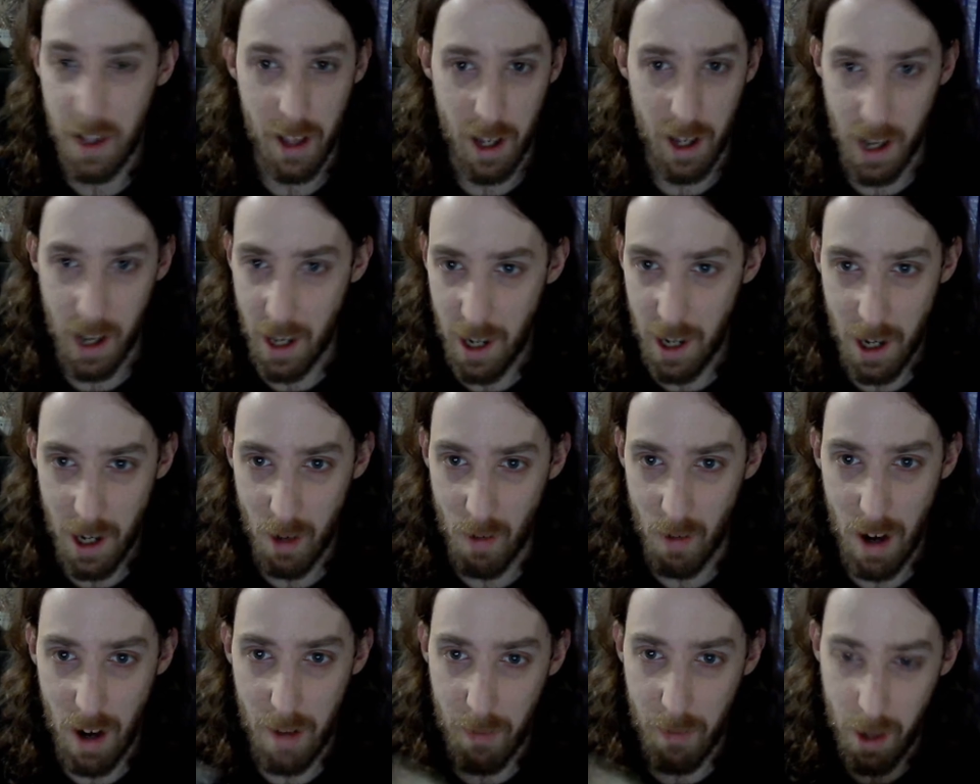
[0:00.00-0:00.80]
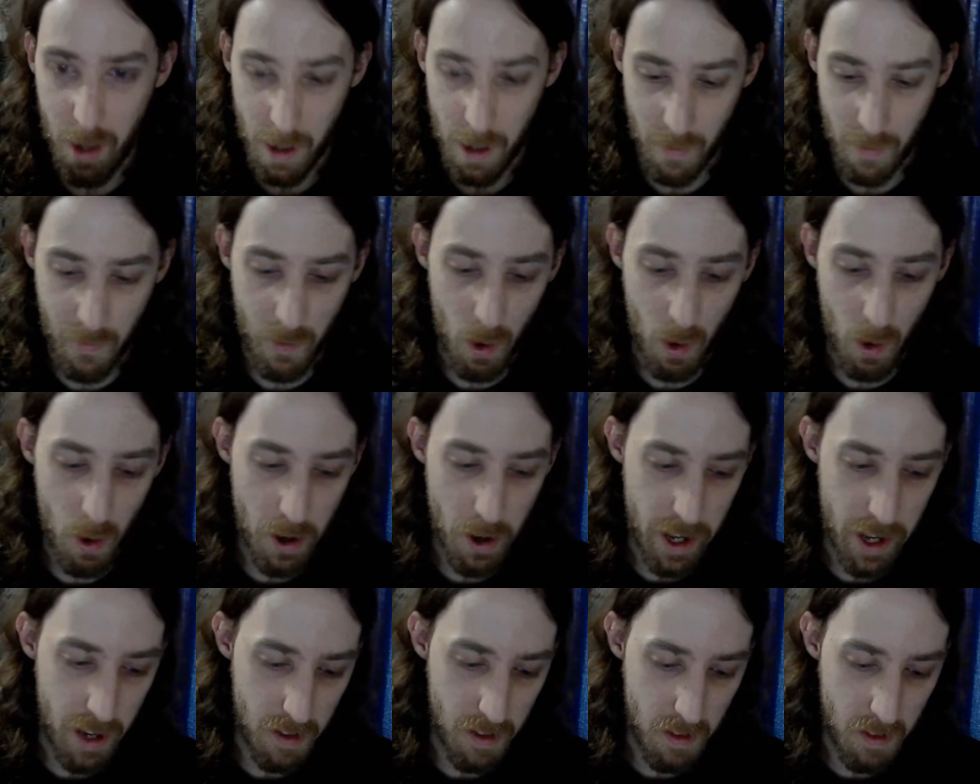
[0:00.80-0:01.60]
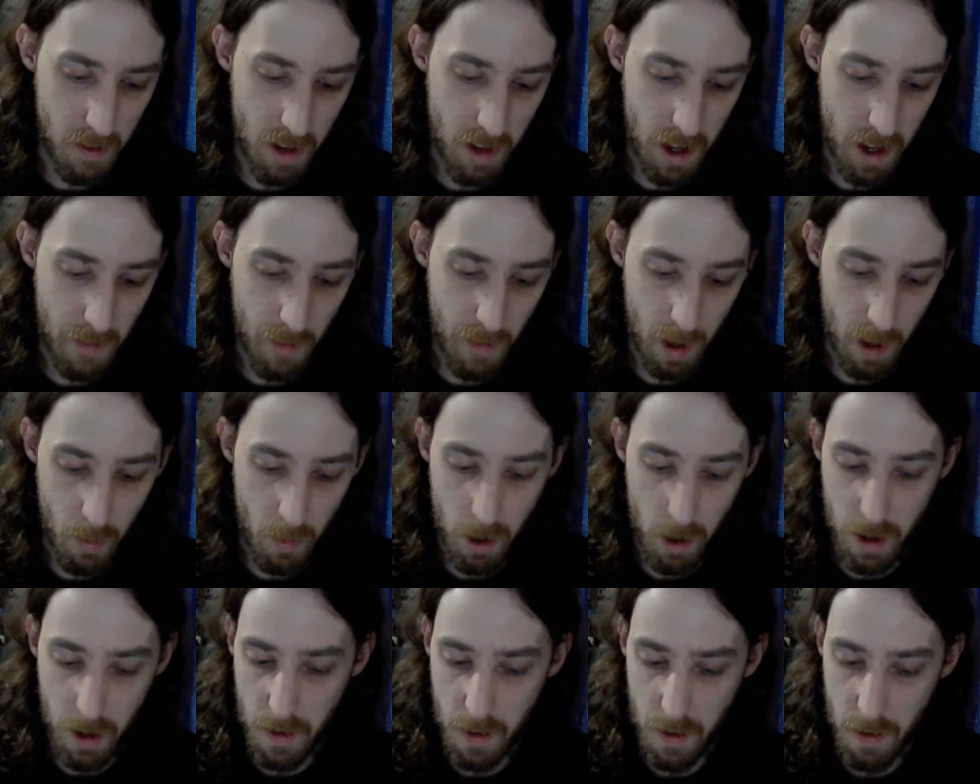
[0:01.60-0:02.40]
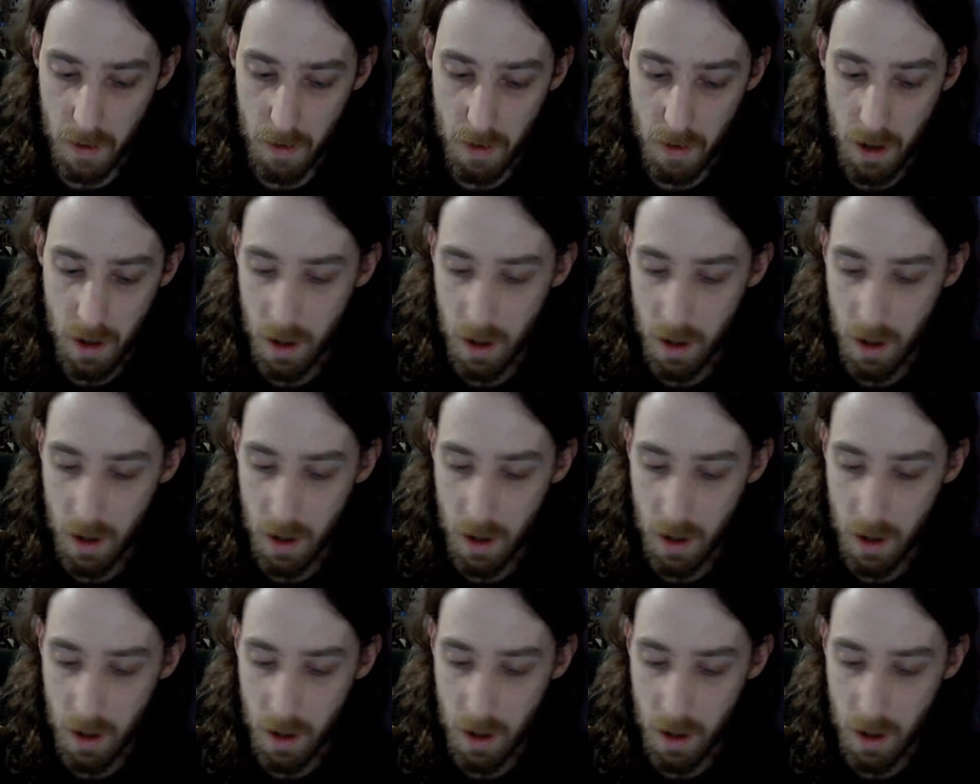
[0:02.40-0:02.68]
Like, I could have grabbed like 4 yesterday if I wanted to.